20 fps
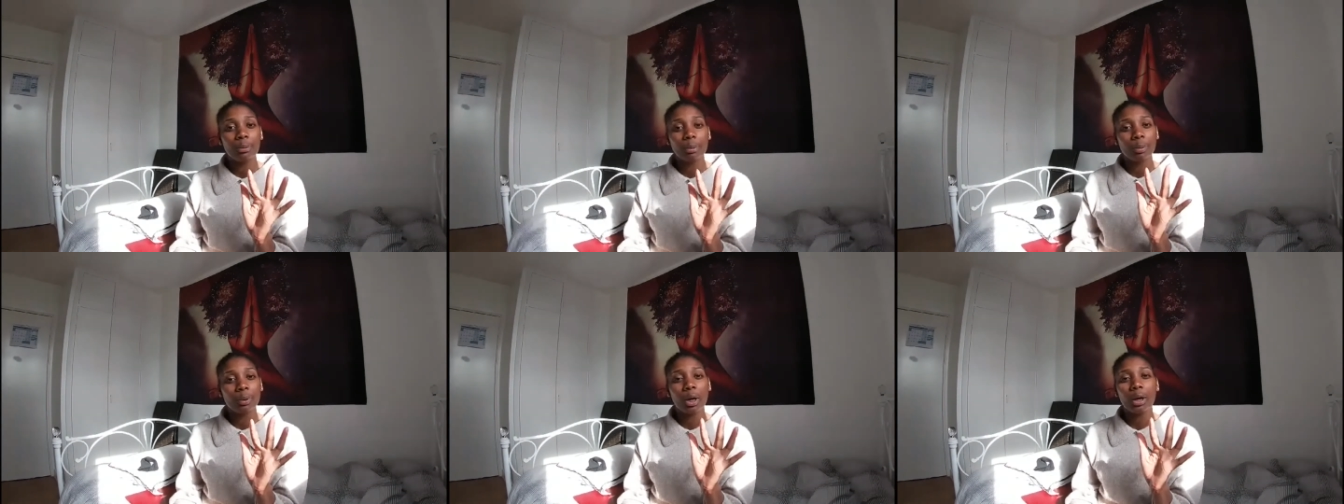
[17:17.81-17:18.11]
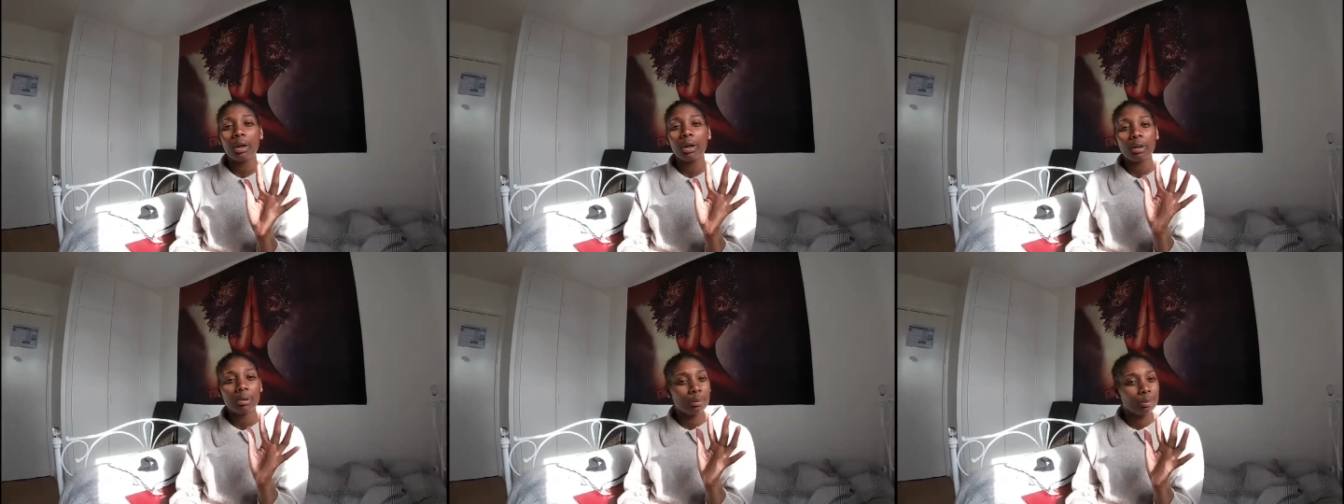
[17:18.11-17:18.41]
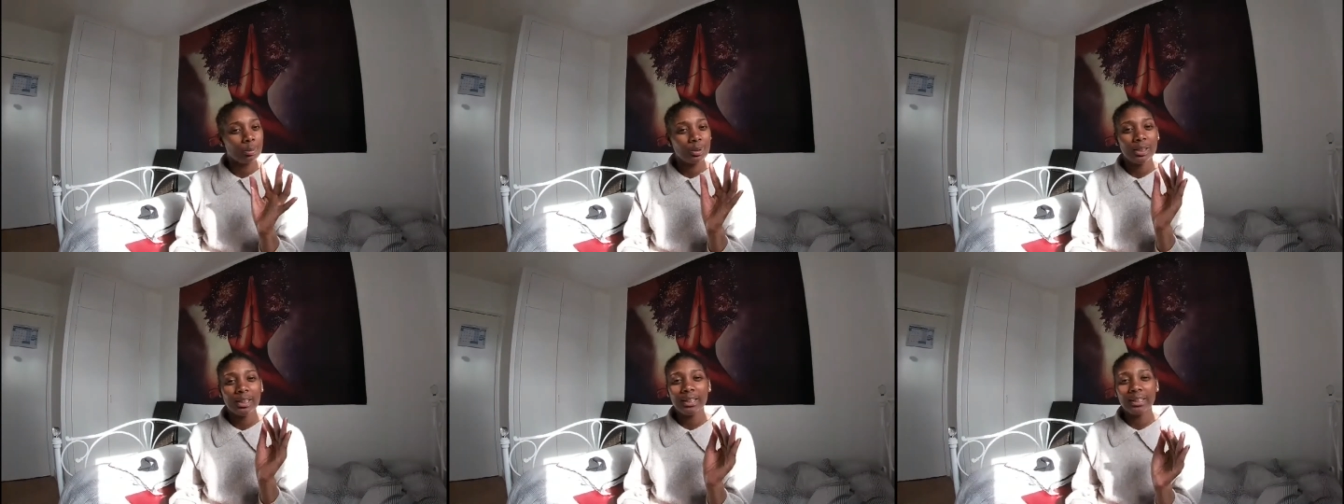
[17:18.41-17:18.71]
we're
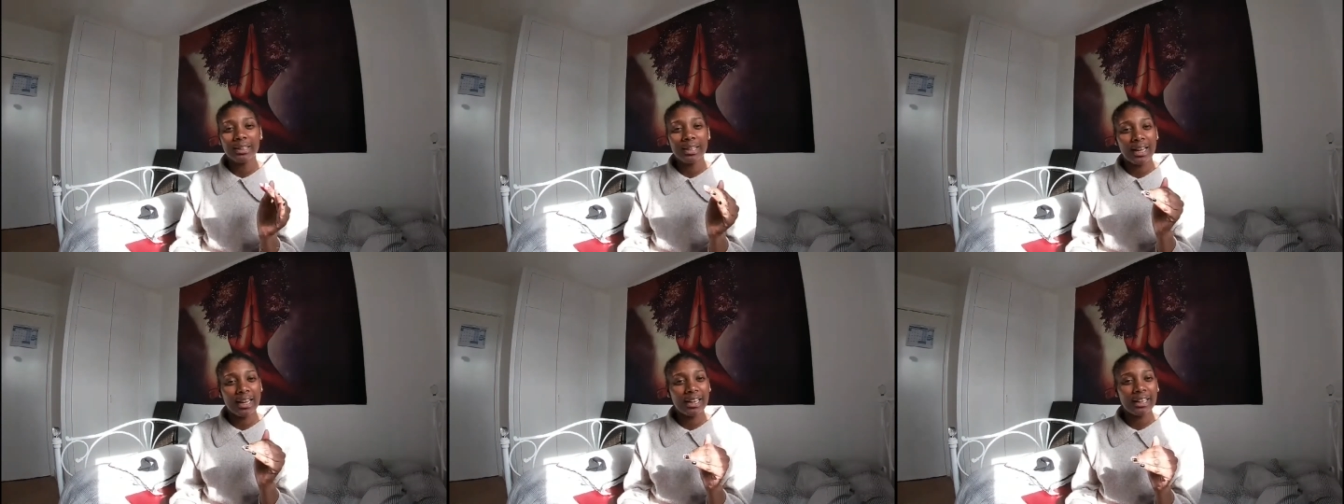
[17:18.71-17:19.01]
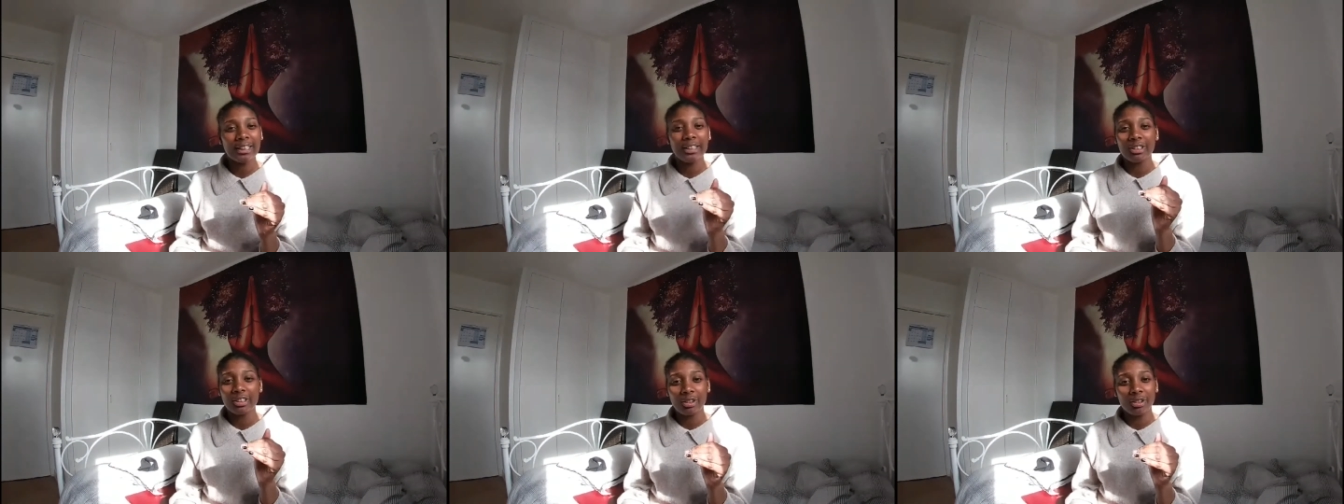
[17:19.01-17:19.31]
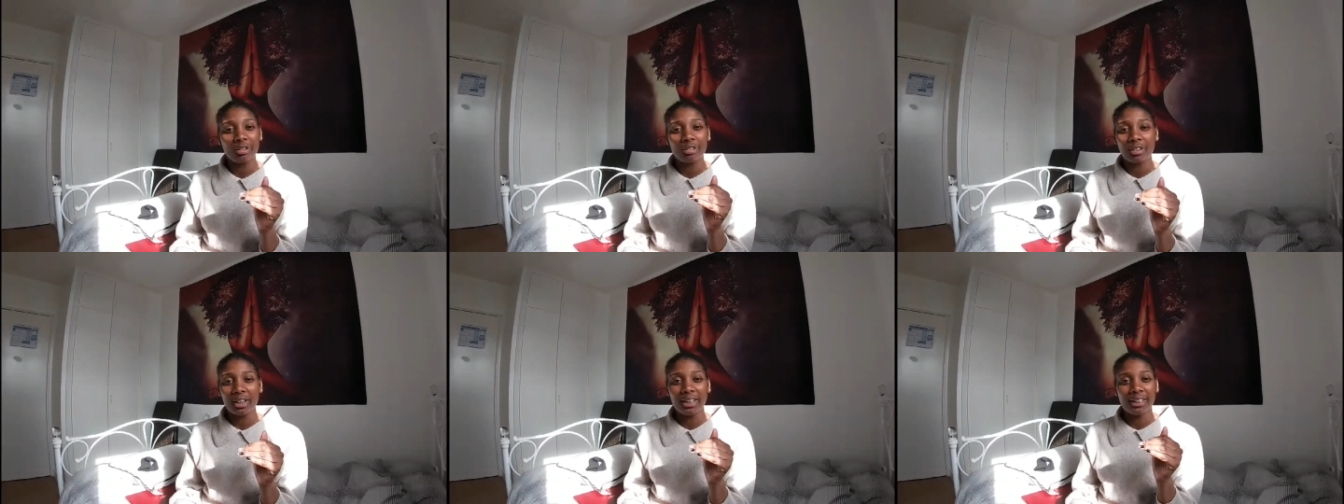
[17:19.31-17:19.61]
only letting
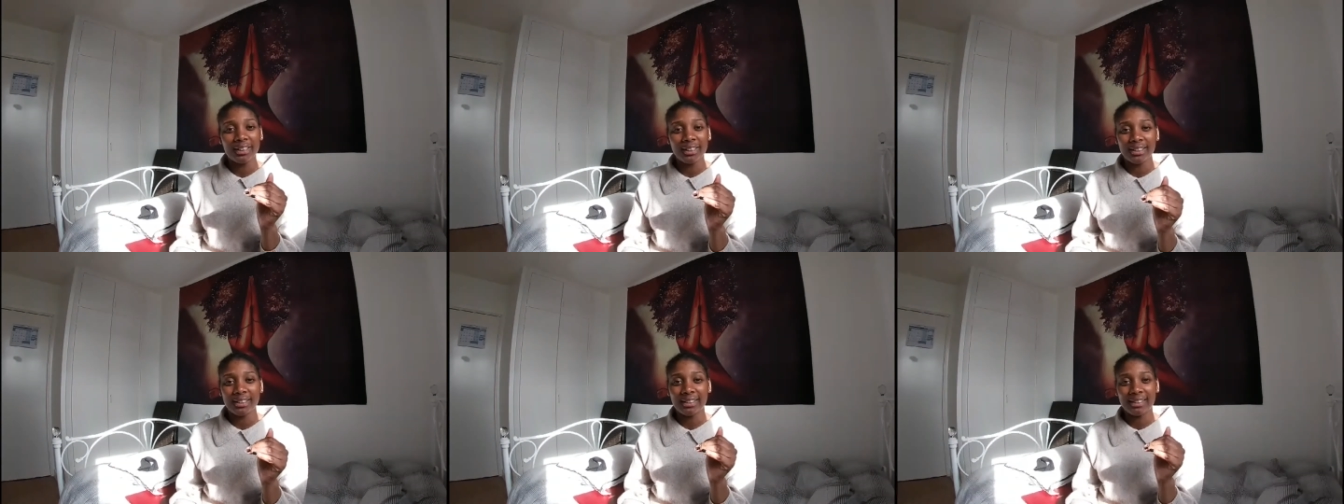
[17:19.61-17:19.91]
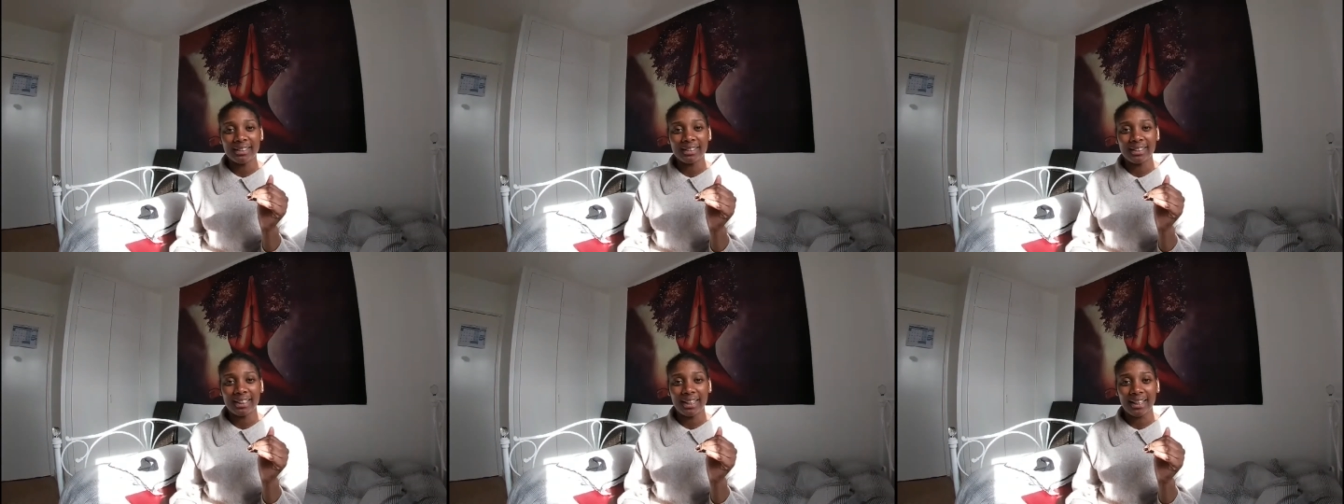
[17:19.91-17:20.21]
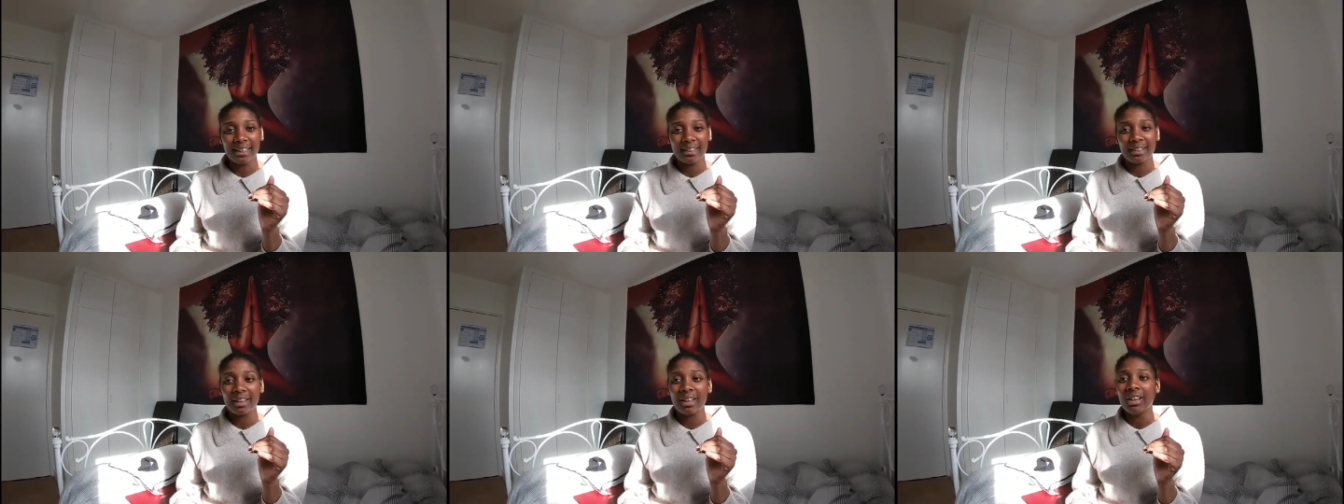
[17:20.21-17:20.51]
Ukrainians
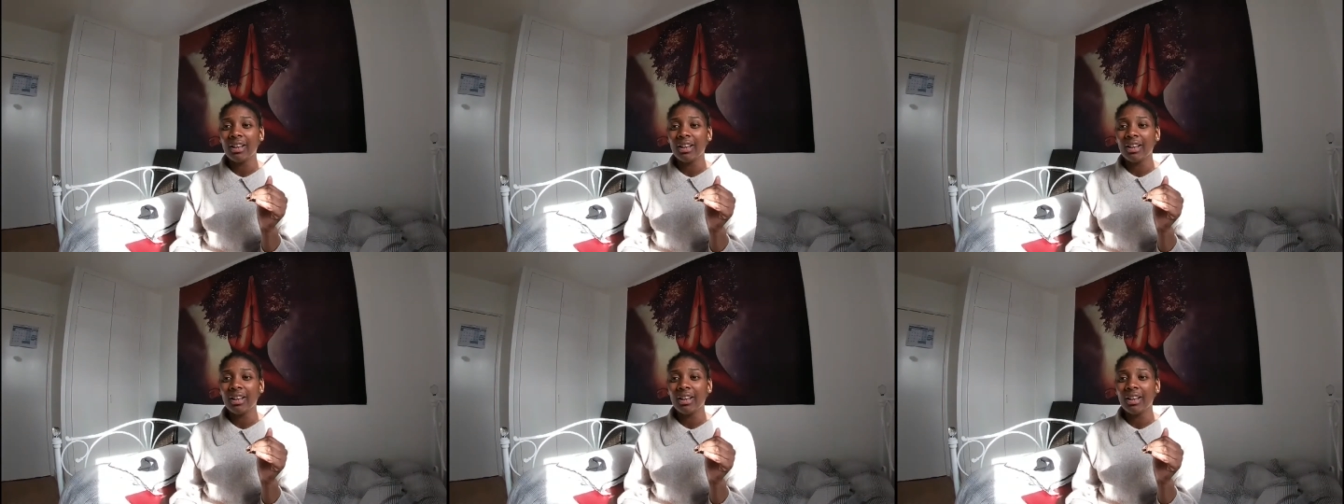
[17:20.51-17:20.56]
in.